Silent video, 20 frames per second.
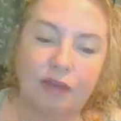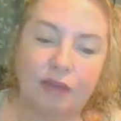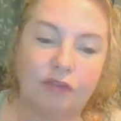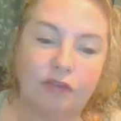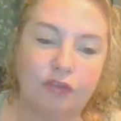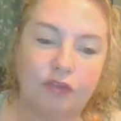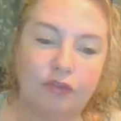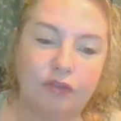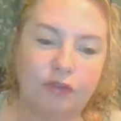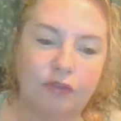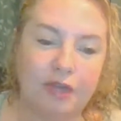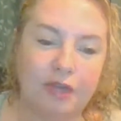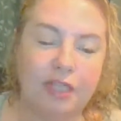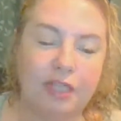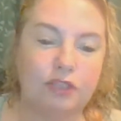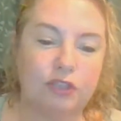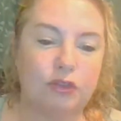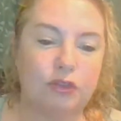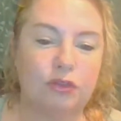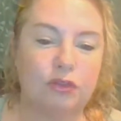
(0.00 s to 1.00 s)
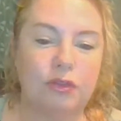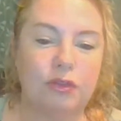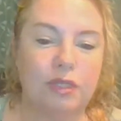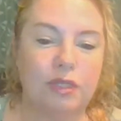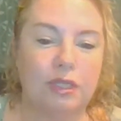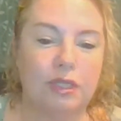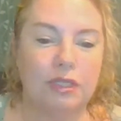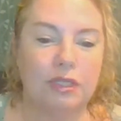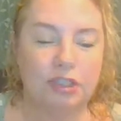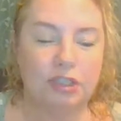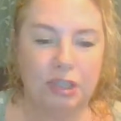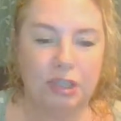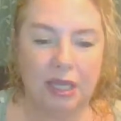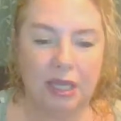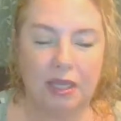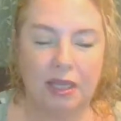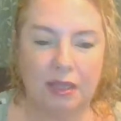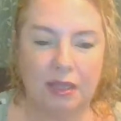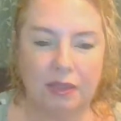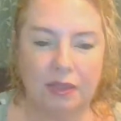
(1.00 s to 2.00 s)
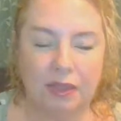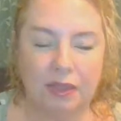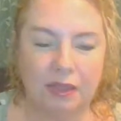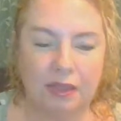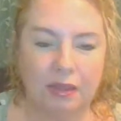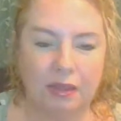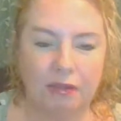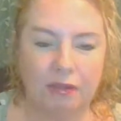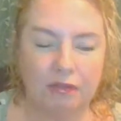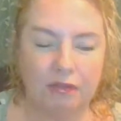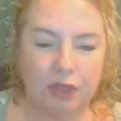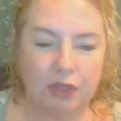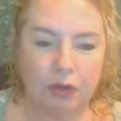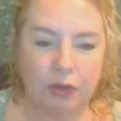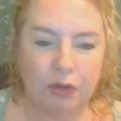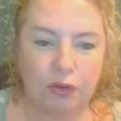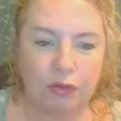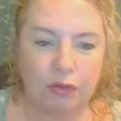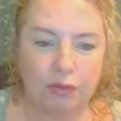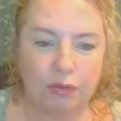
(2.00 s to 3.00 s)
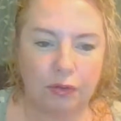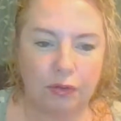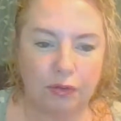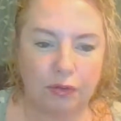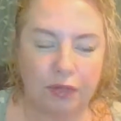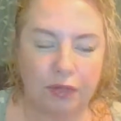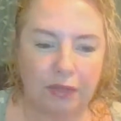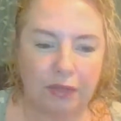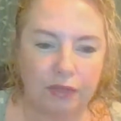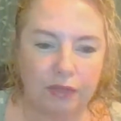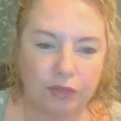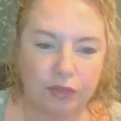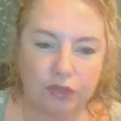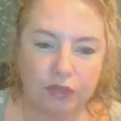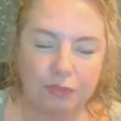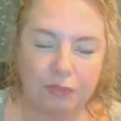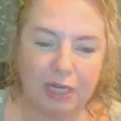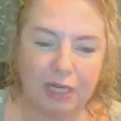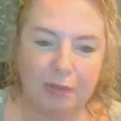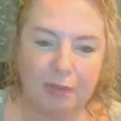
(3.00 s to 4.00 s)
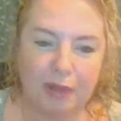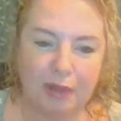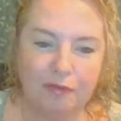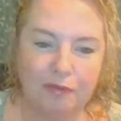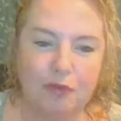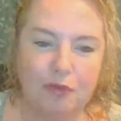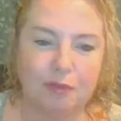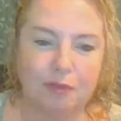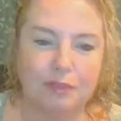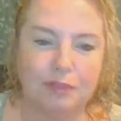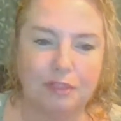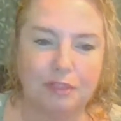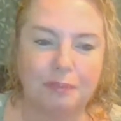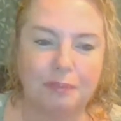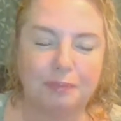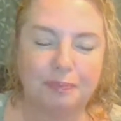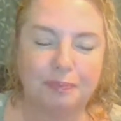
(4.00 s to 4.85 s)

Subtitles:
feel free to share the video on other social media platforms.